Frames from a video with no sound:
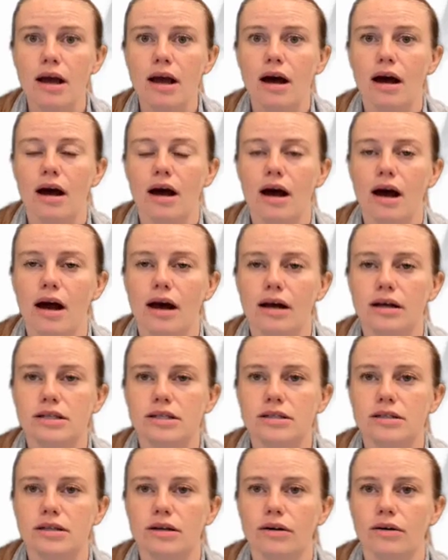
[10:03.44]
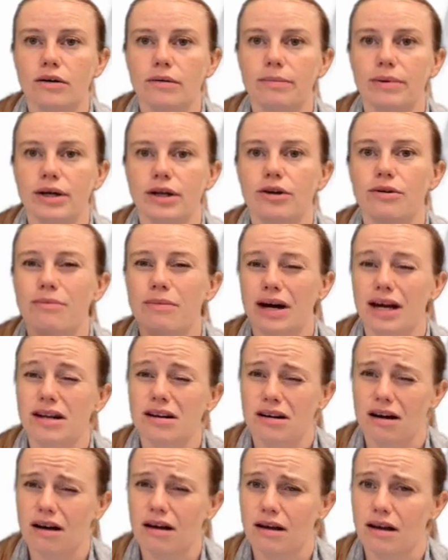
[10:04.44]
So, but you might not
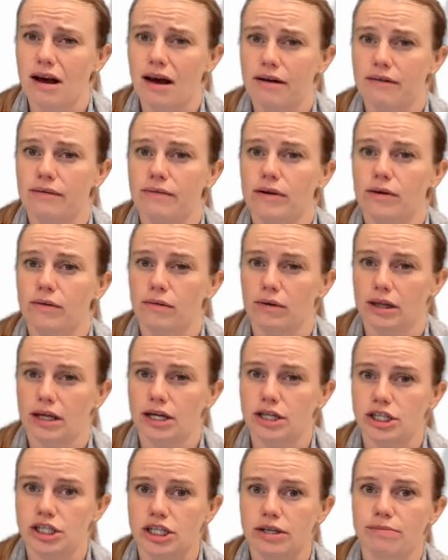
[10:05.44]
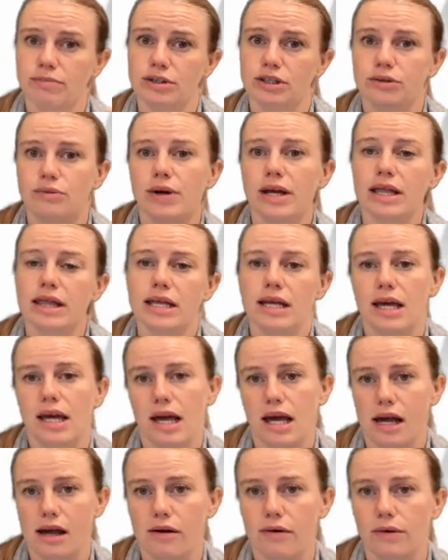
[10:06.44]
have a relationship between the
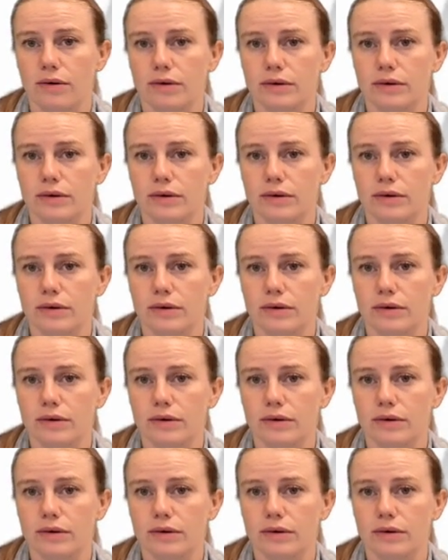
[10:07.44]
angles.